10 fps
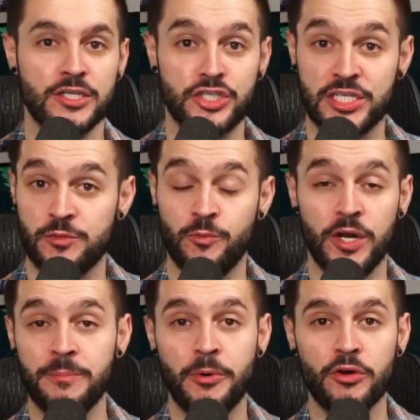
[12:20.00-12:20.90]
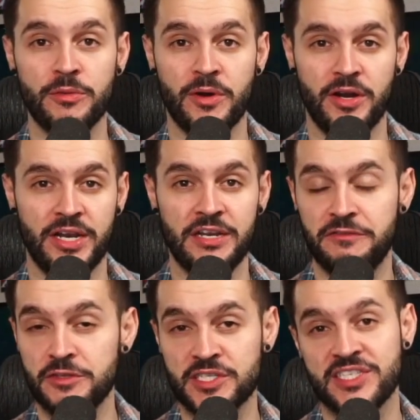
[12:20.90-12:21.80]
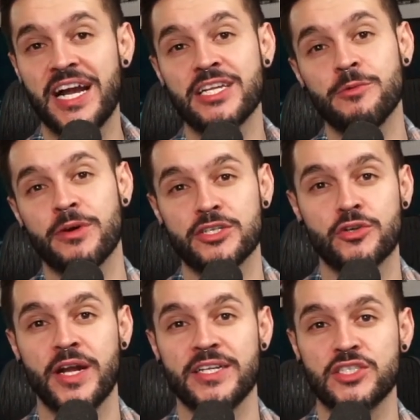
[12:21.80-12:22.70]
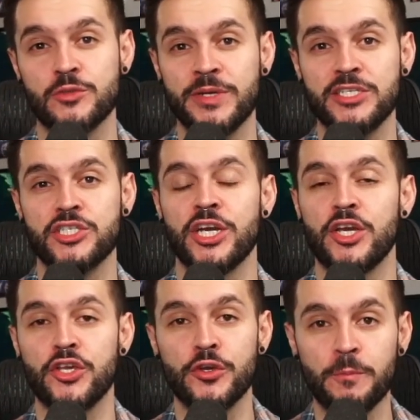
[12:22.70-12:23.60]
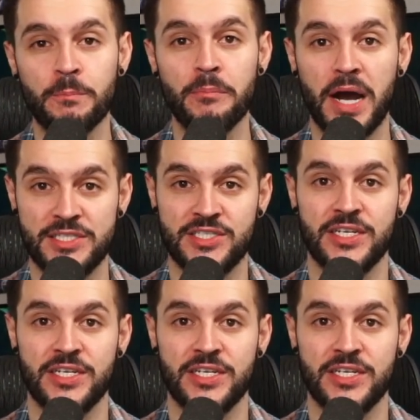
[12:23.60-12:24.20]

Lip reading: Just 1 Pokemon. And if you decide you want to try and switch, you must